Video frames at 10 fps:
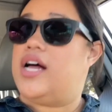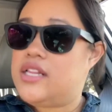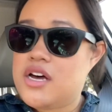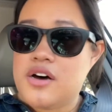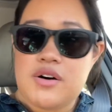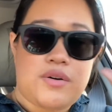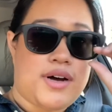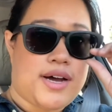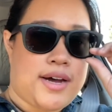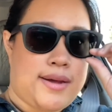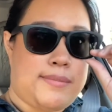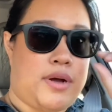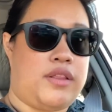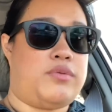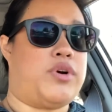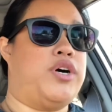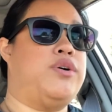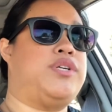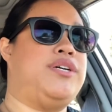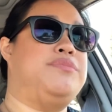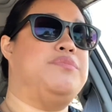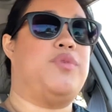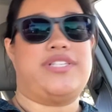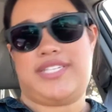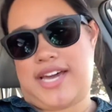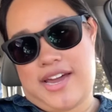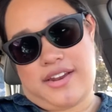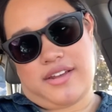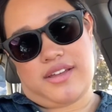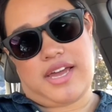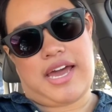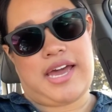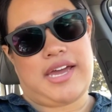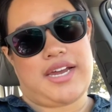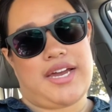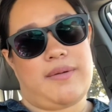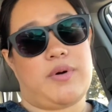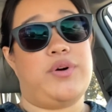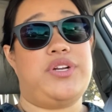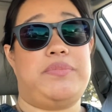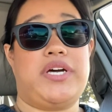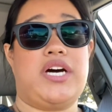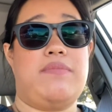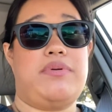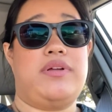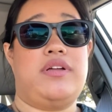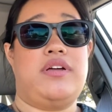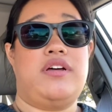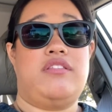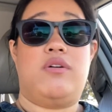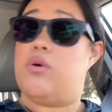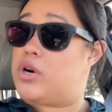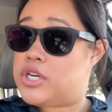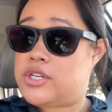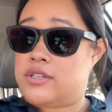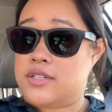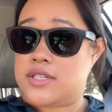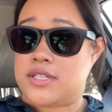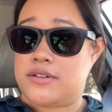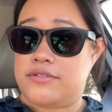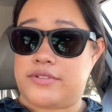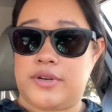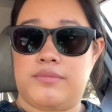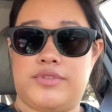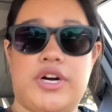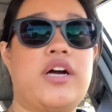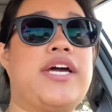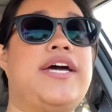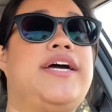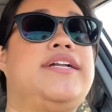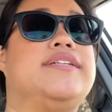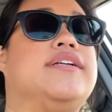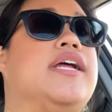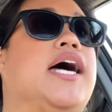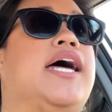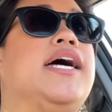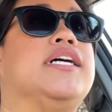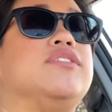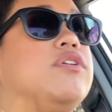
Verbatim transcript: Hello, I'm on the road once again, and I'm going to pick up the orders from Target and the